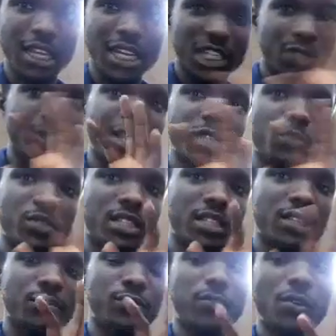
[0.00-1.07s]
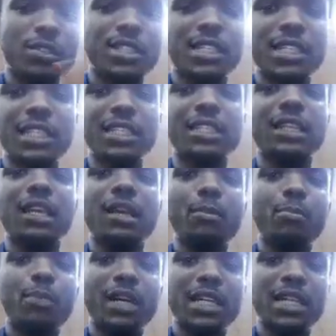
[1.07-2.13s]
actually with a 4-string
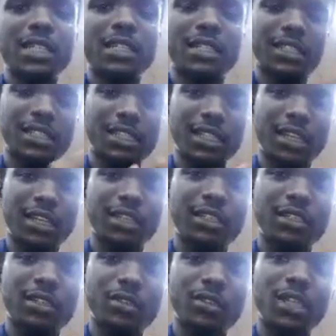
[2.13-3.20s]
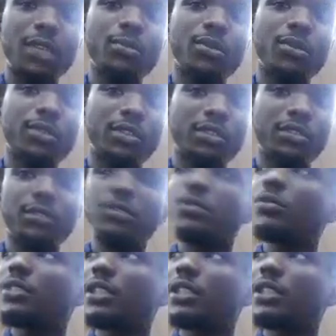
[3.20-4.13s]
bass guitar. Alright, but no